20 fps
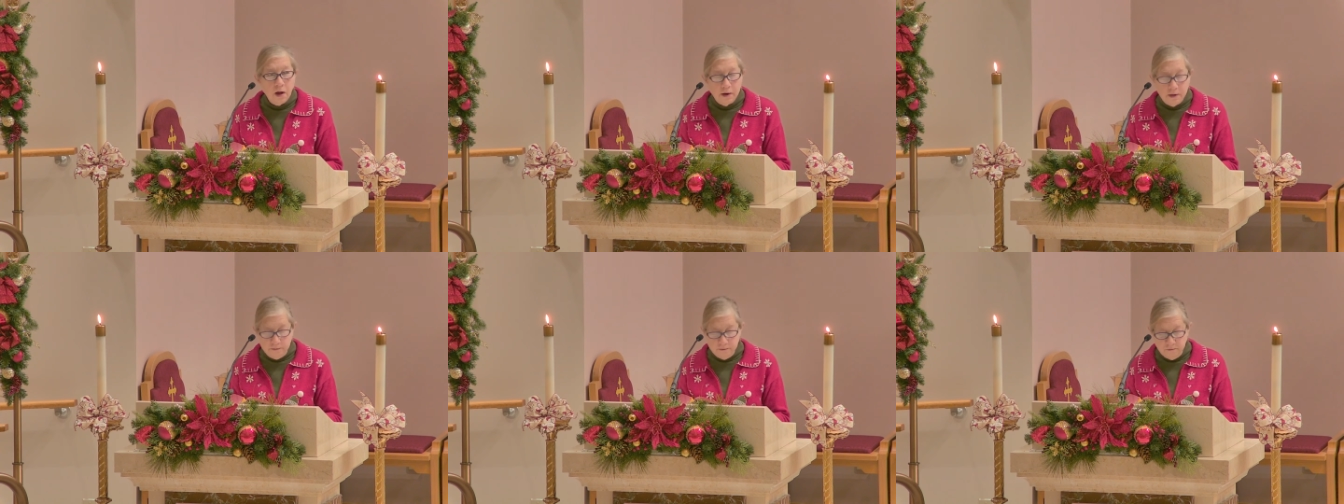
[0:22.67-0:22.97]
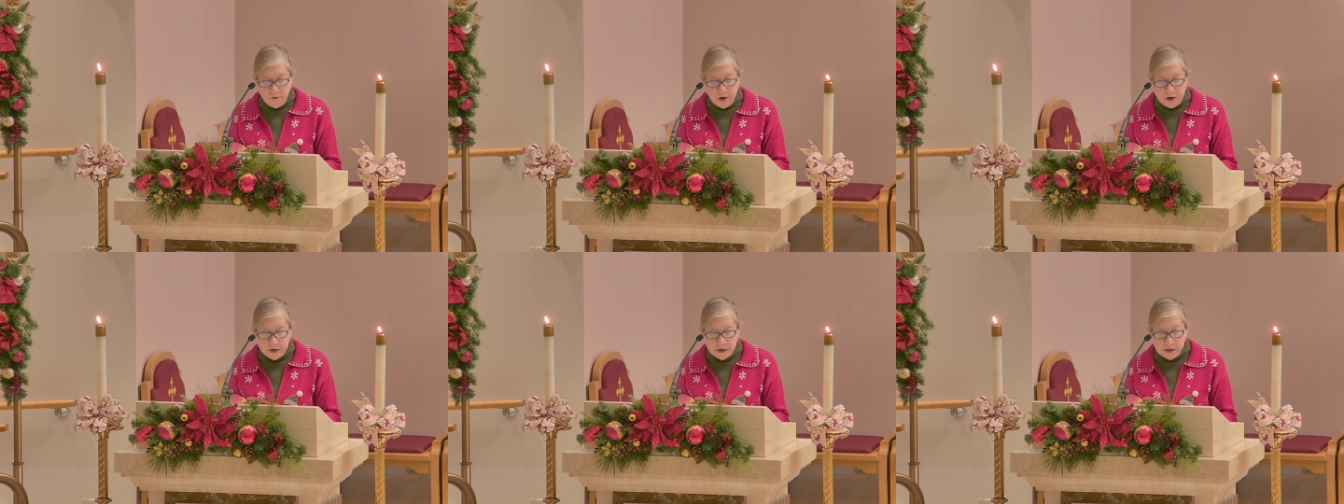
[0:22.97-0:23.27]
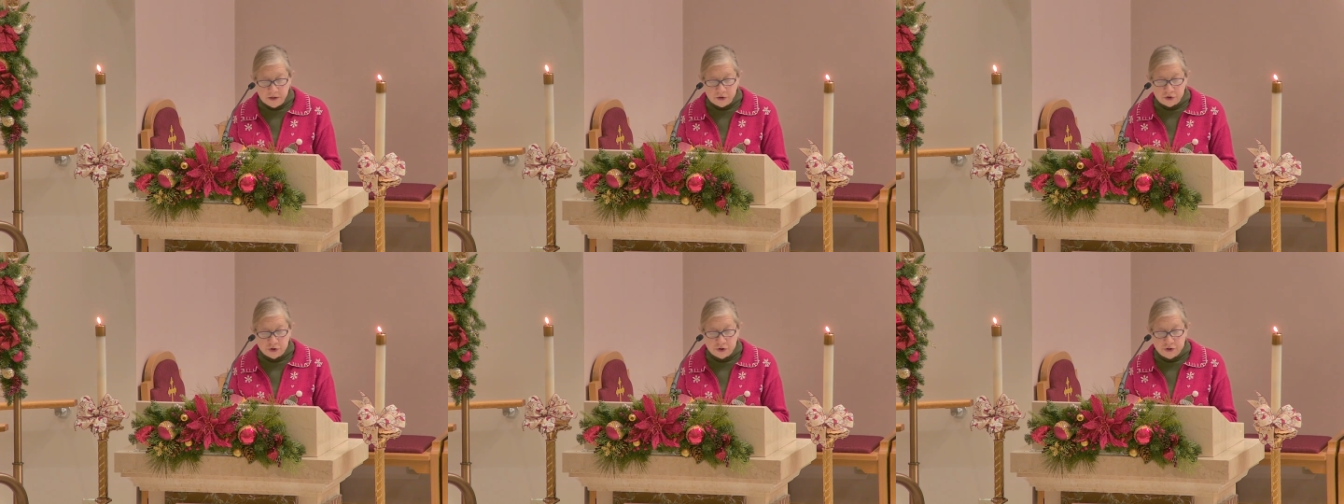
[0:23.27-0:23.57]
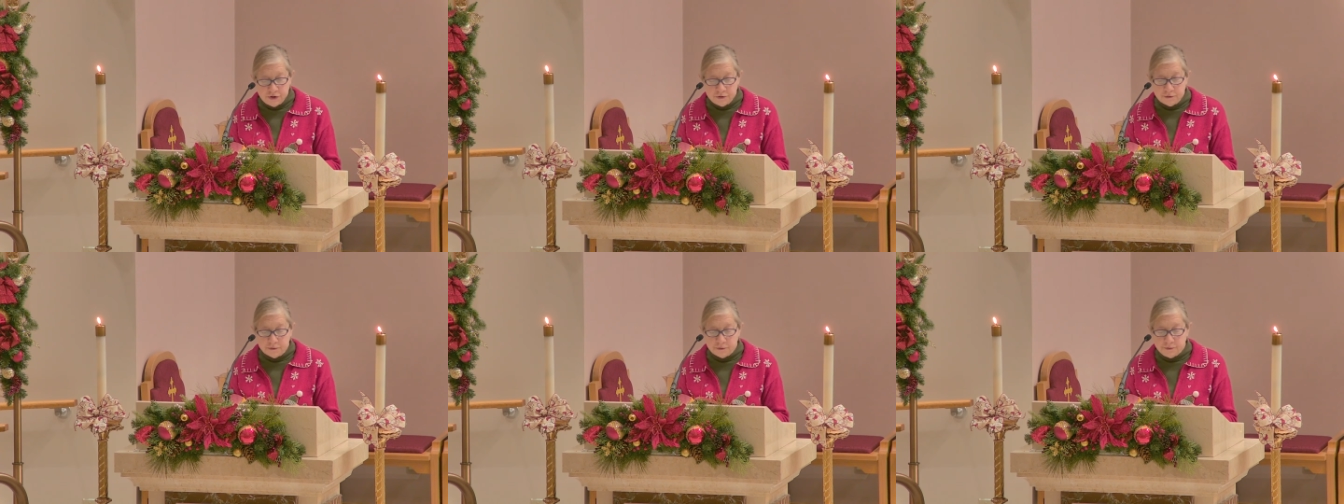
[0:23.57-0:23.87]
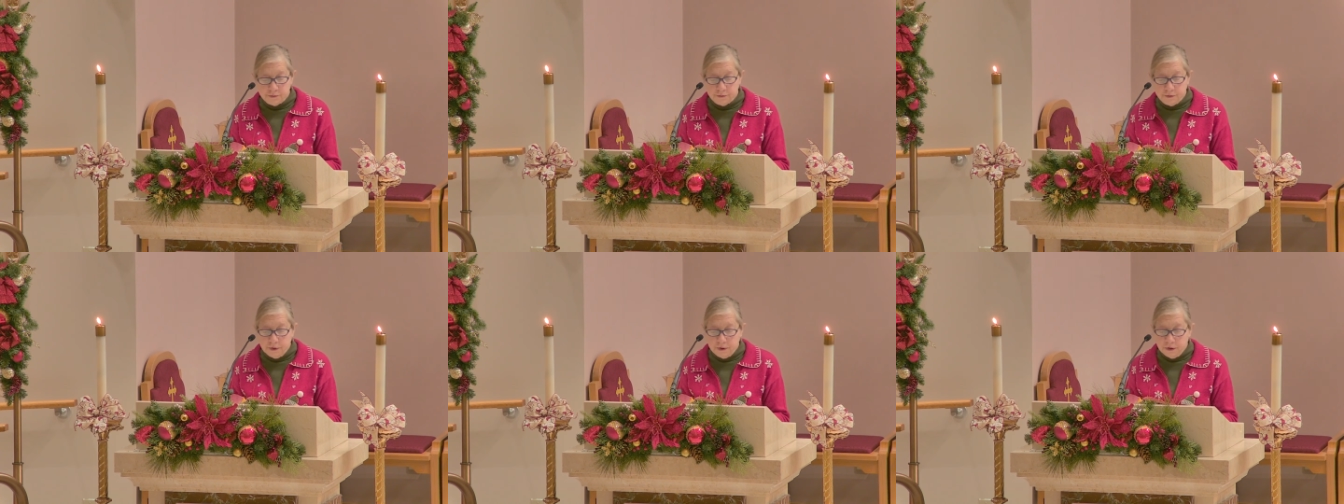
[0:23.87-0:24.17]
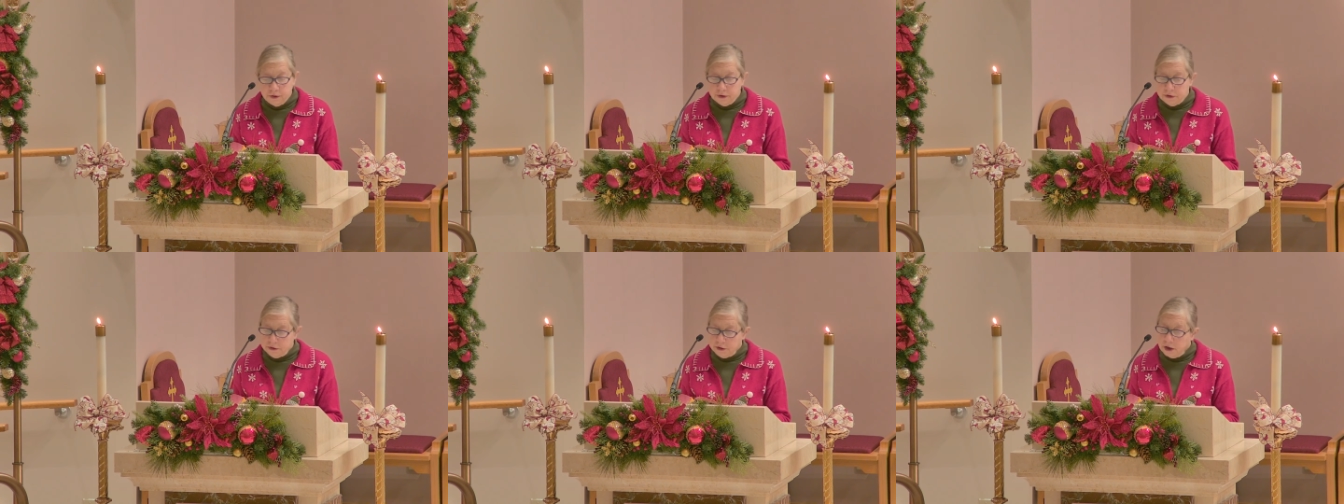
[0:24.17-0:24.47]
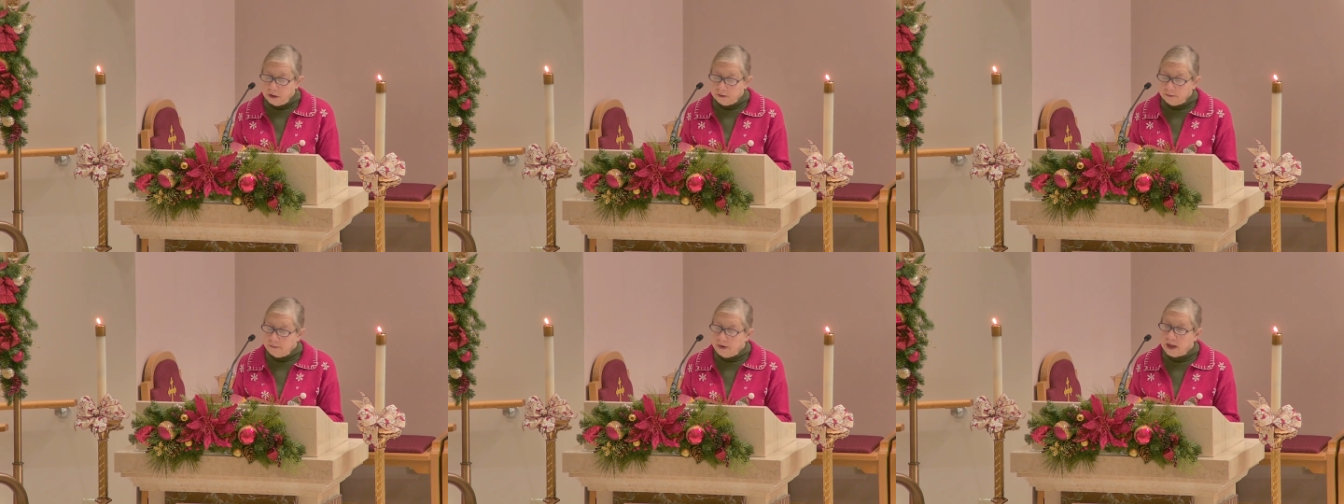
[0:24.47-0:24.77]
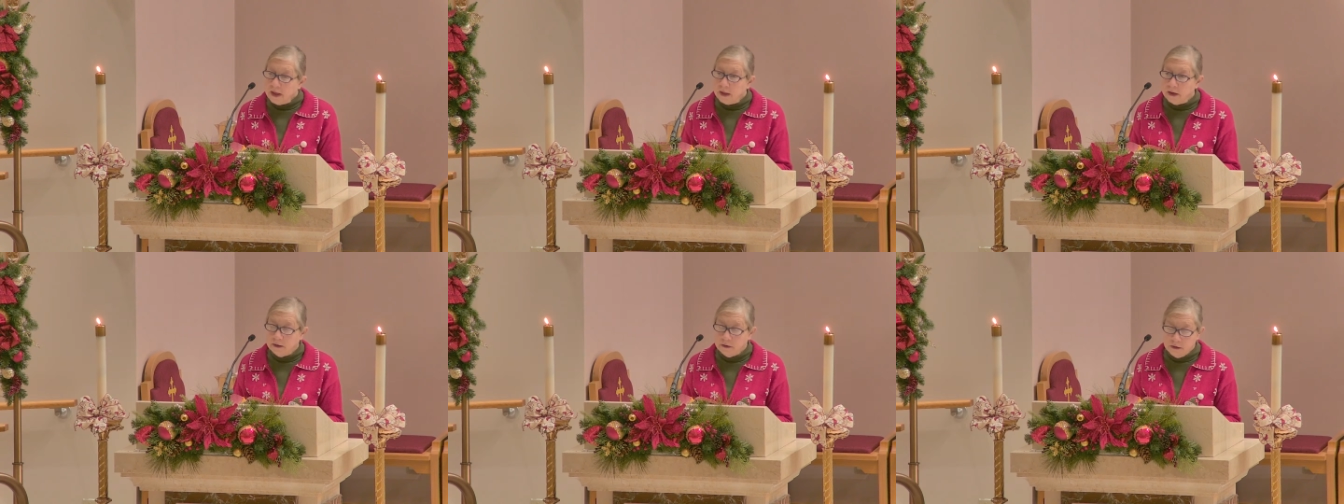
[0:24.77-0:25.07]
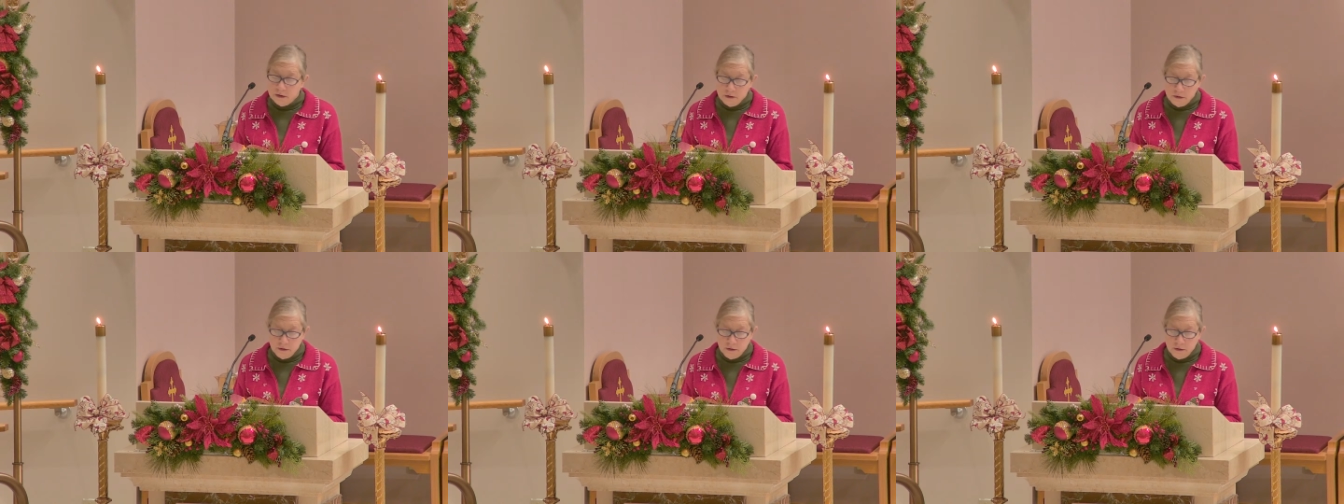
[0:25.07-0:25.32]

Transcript: I am writing to you, young men,